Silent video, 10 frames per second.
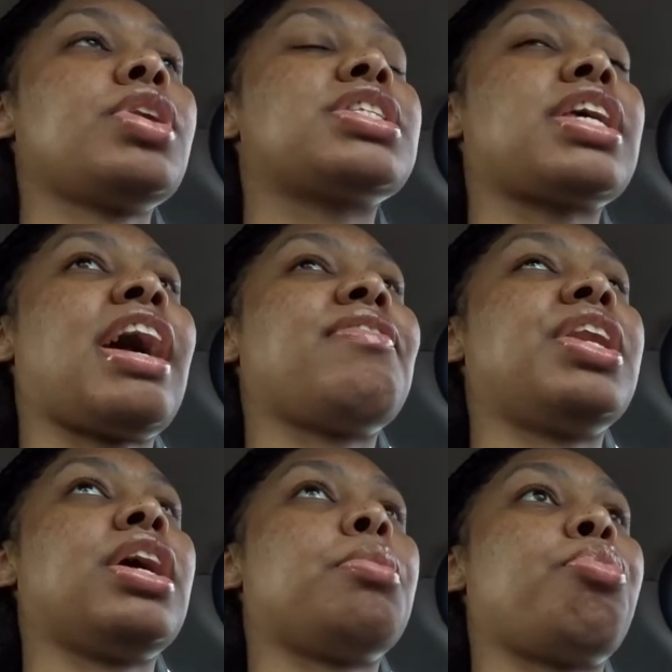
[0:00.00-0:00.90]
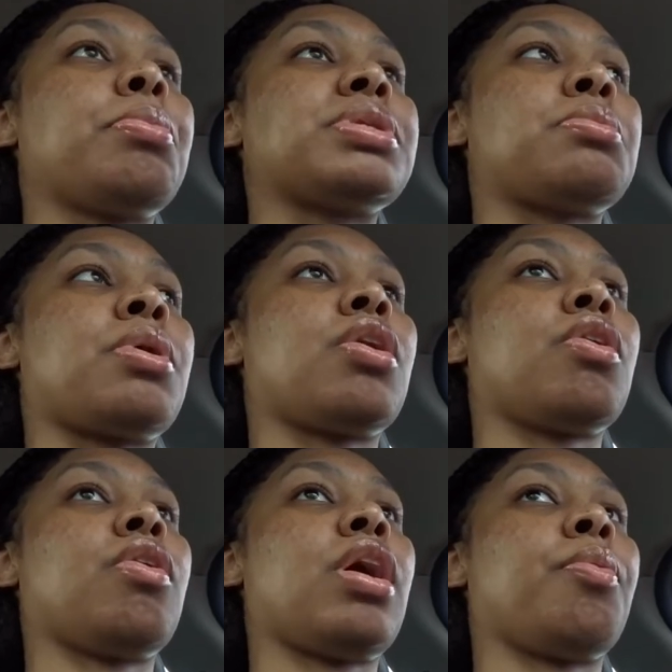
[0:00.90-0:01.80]
See, I have a nail appointment
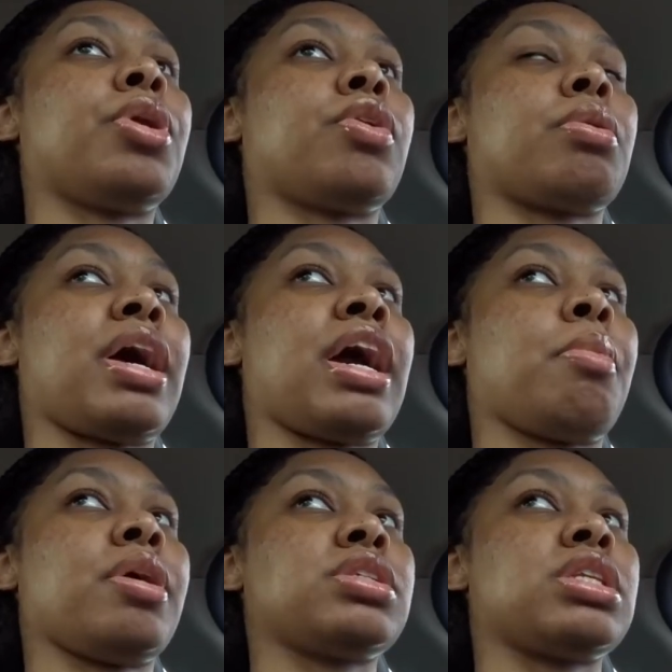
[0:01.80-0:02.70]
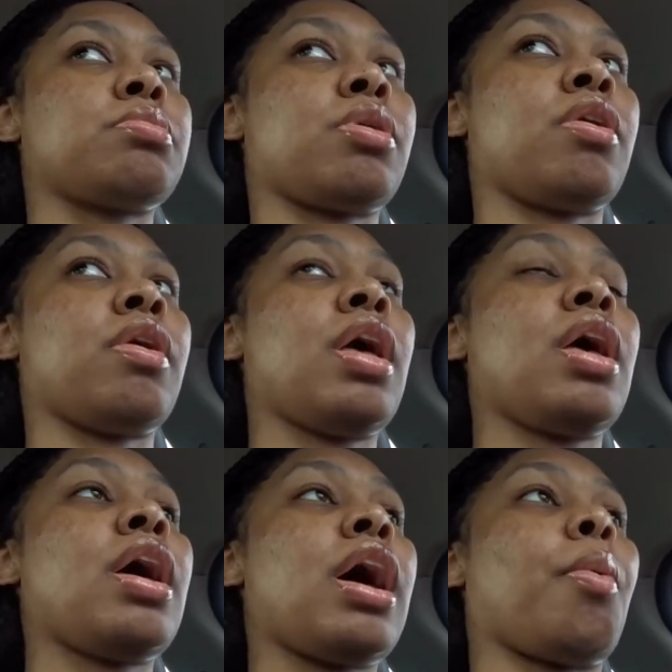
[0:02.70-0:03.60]
tomorrow. I want to get my eyebrows done tomorrow.
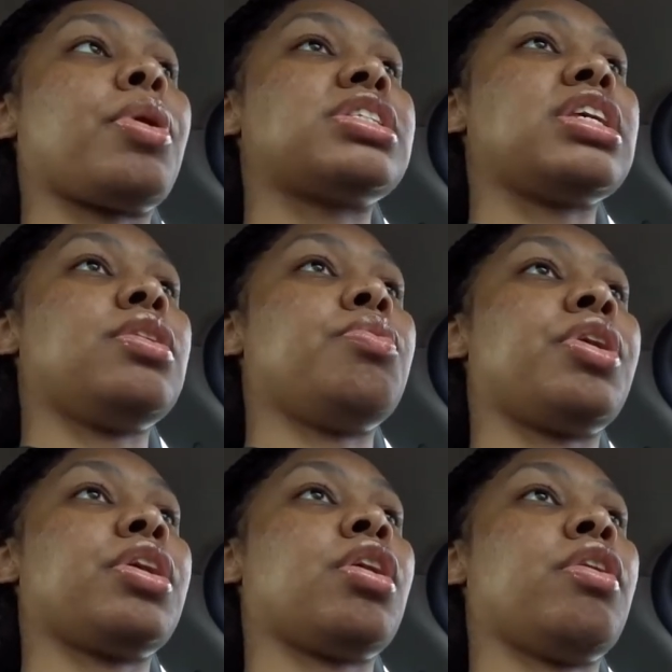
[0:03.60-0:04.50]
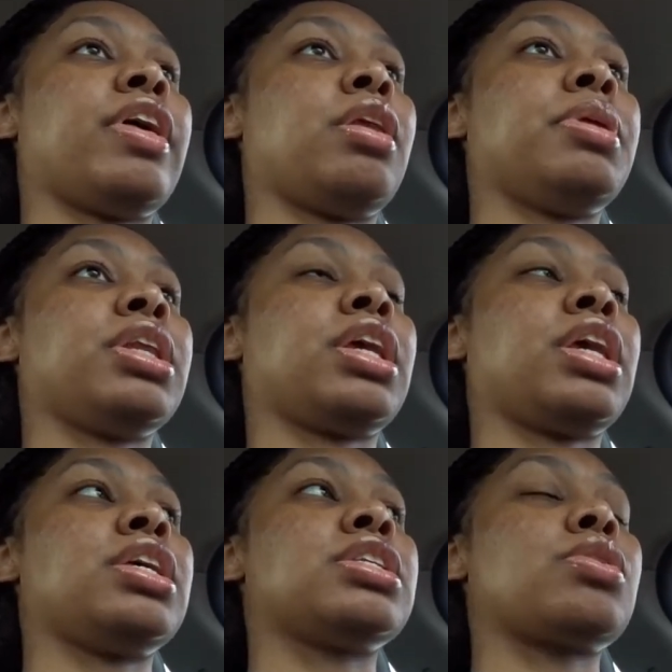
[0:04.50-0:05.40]
I want to see what her
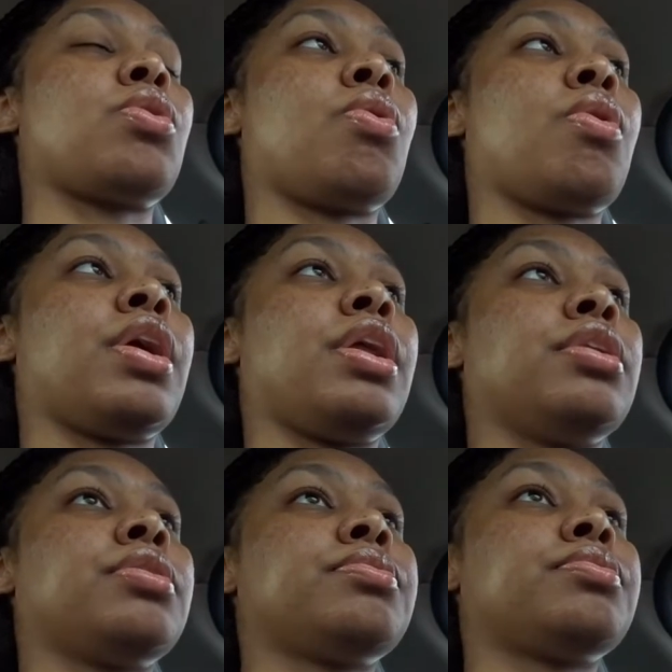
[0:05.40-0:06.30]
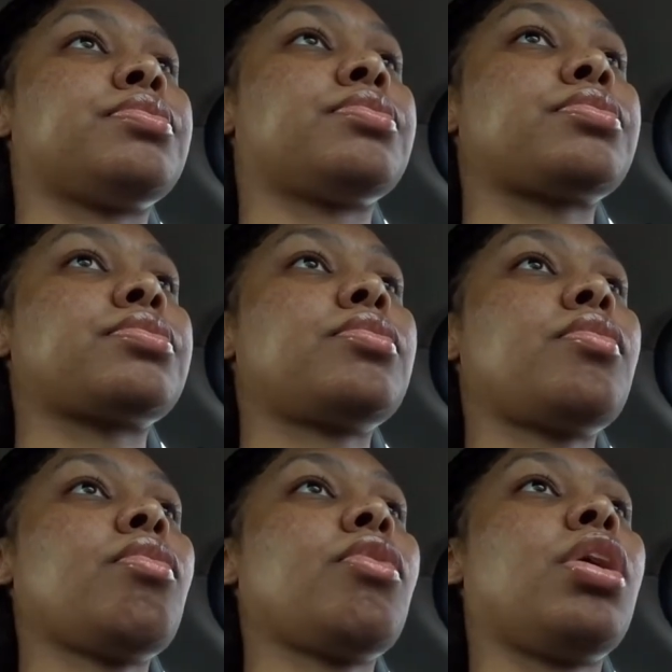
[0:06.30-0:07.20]
availability is
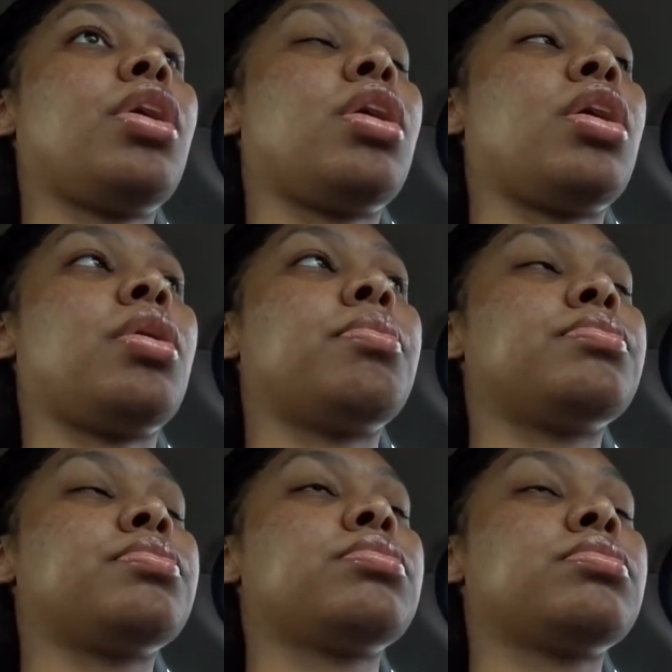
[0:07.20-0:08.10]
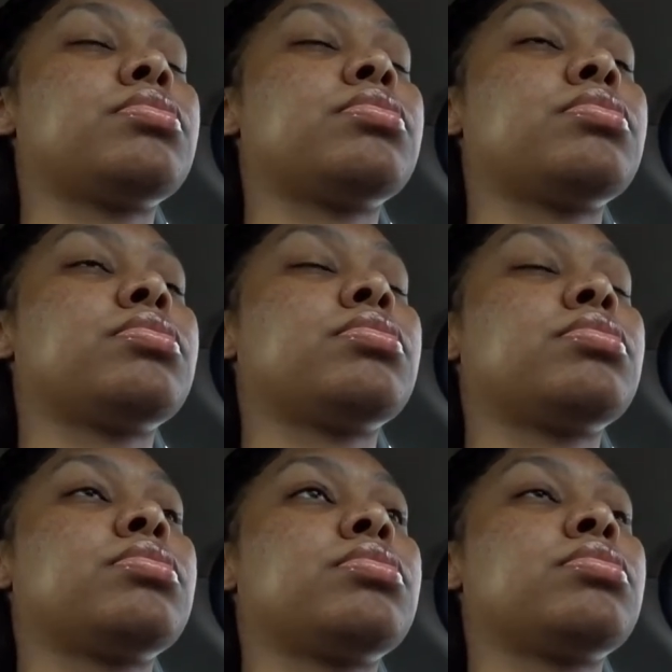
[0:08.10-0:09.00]
on
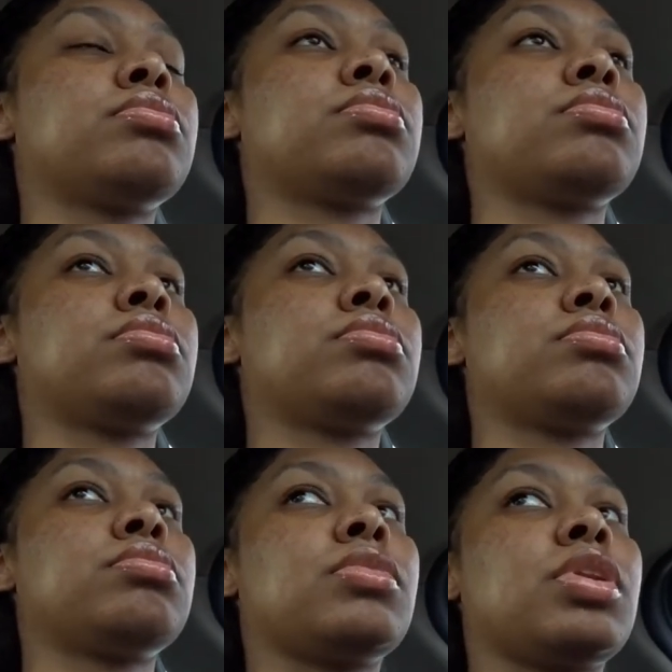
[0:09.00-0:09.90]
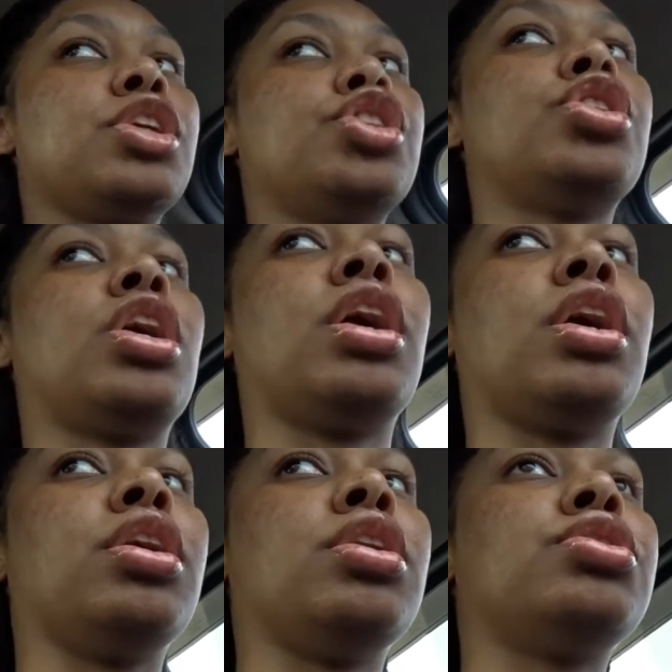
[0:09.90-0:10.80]
um,
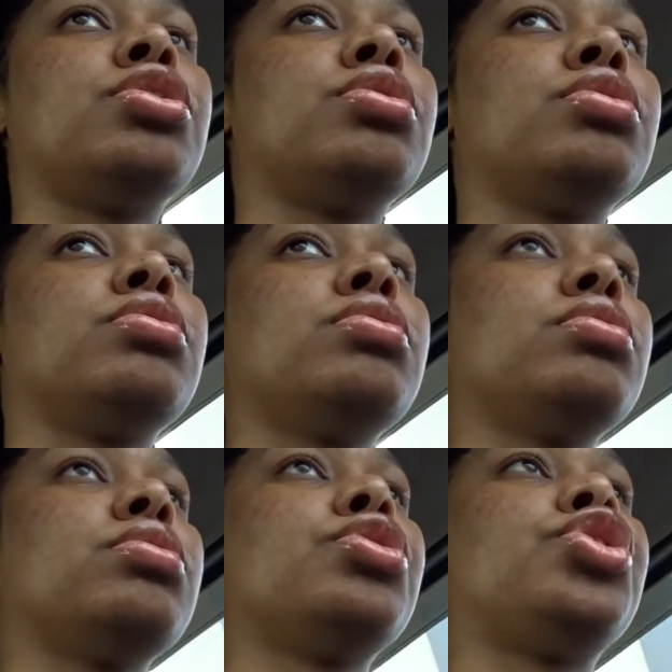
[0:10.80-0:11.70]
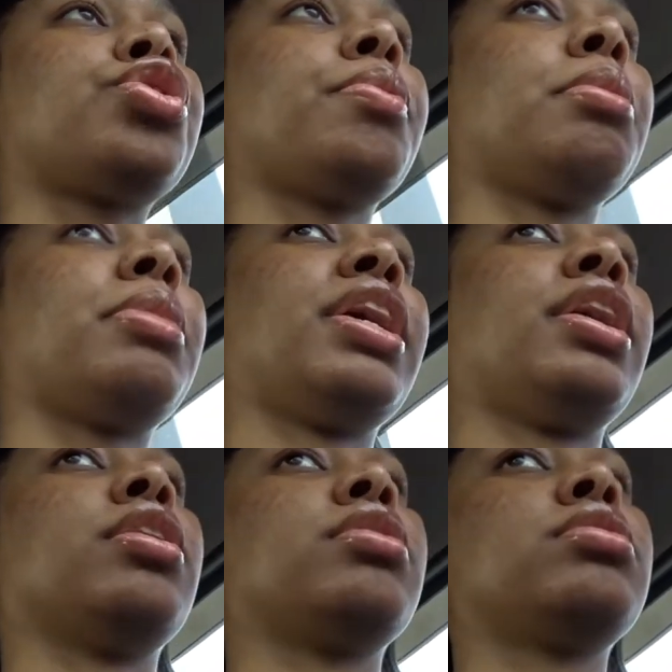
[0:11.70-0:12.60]
uh, trimming my
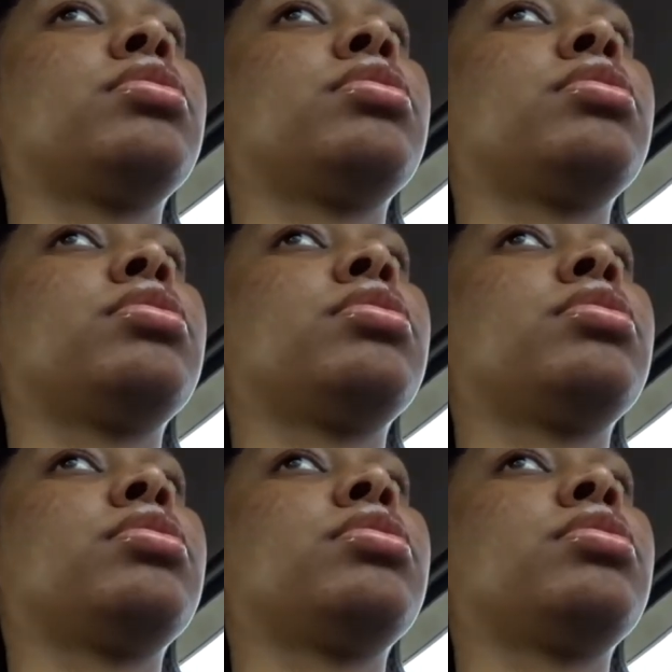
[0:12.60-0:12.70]
hair.